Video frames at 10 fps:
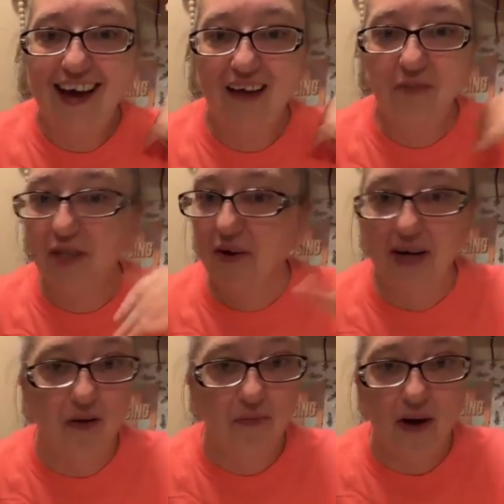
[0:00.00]
I'm
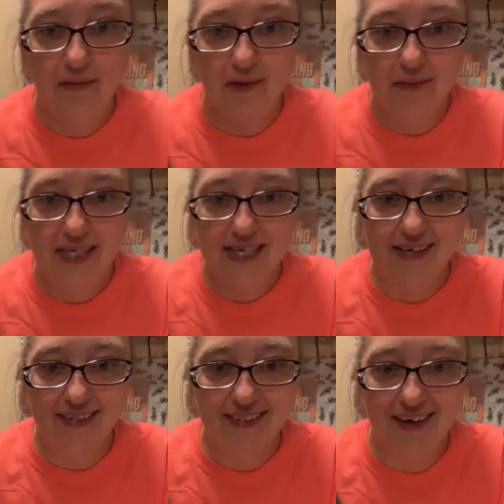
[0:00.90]
sorry, I'm probably
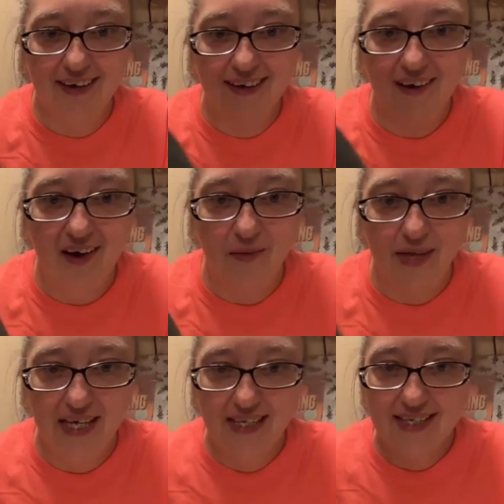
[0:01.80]
missing a ton of
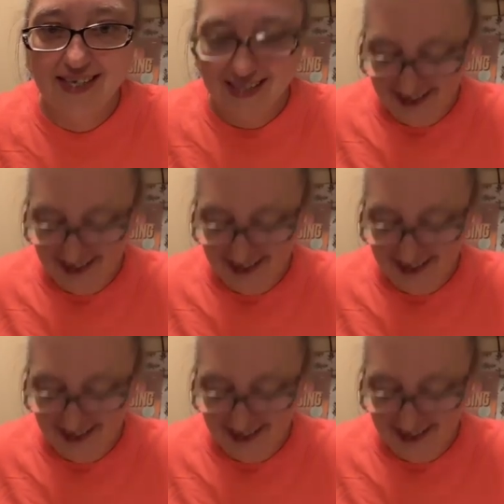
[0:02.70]
comments.